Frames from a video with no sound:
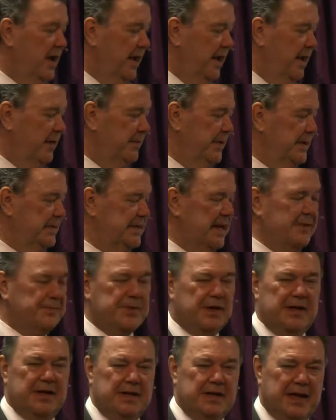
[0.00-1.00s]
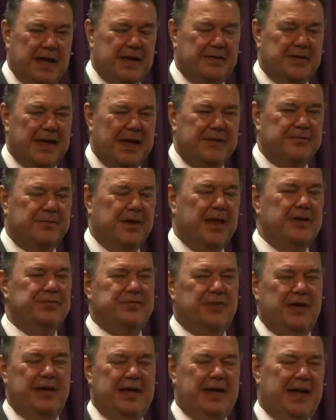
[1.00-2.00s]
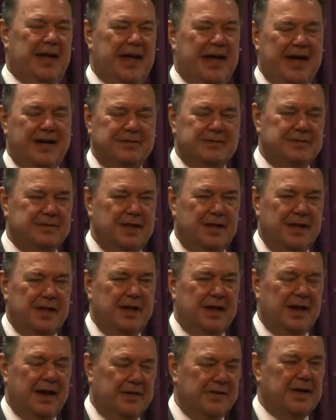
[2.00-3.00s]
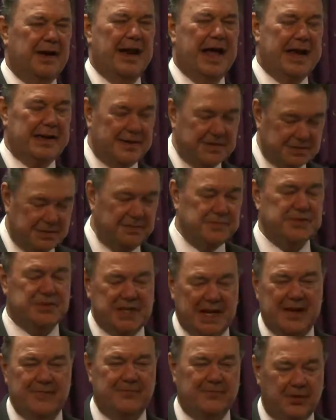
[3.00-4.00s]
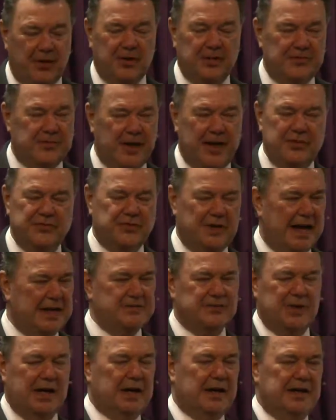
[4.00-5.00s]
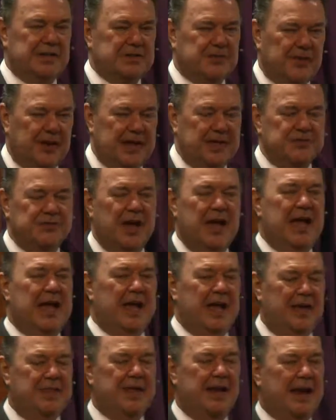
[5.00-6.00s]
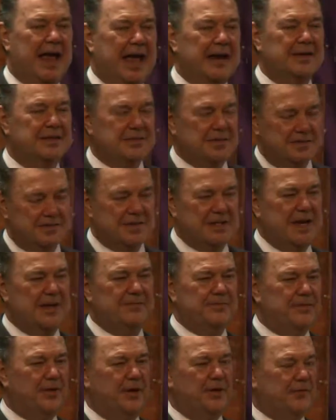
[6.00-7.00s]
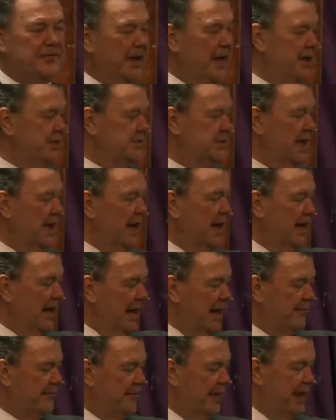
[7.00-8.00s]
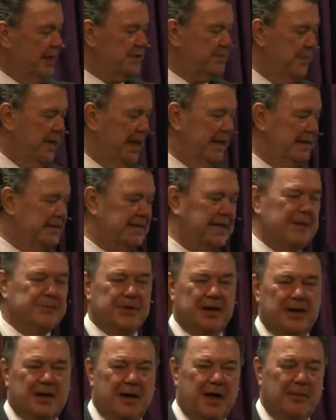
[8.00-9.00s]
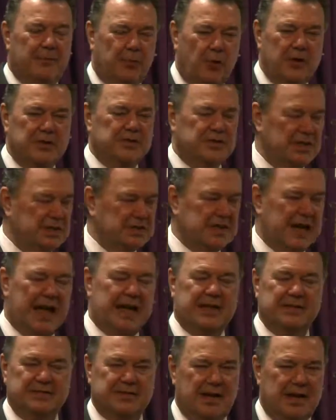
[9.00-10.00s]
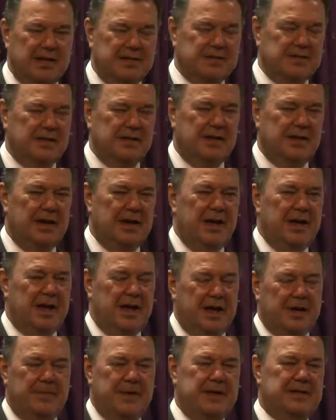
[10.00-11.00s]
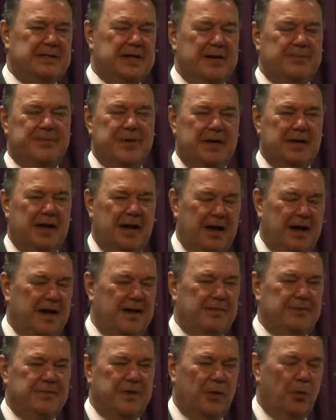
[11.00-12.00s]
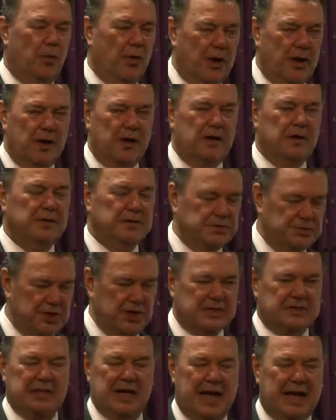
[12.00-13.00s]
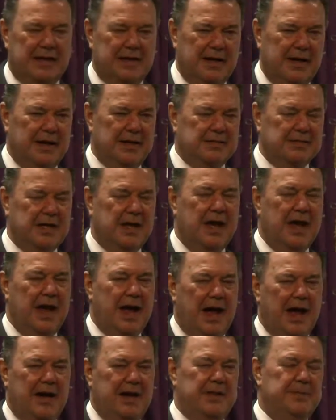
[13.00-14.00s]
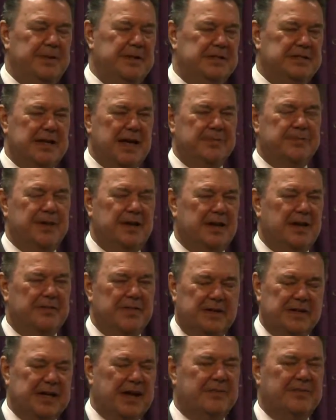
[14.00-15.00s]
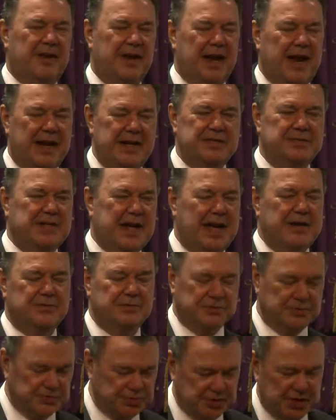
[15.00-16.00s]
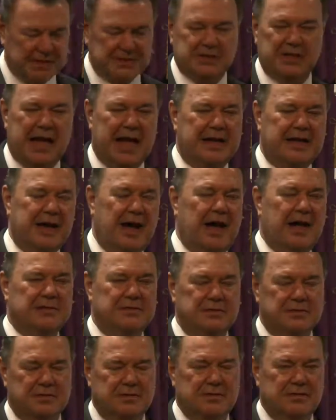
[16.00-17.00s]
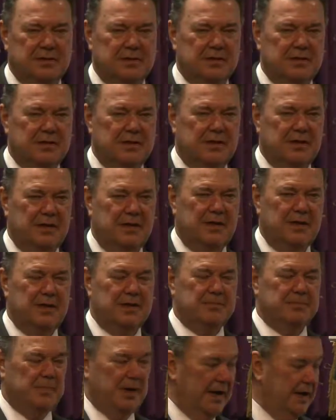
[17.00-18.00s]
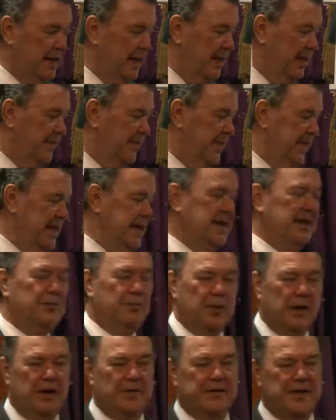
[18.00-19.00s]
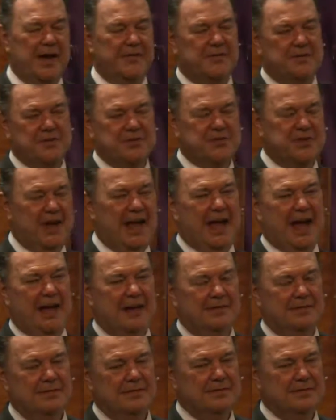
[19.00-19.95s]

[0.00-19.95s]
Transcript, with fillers: He'll be tempted in that flesh that he has, in the likeness of sinful flesh, not sinless flesh, in the likeness of sinful flesh, that flesh being tempted in all points just like as us. He'll be tempted of the world just like us, and he'll be tempted of the devil and his angels just like us. But he will never sin.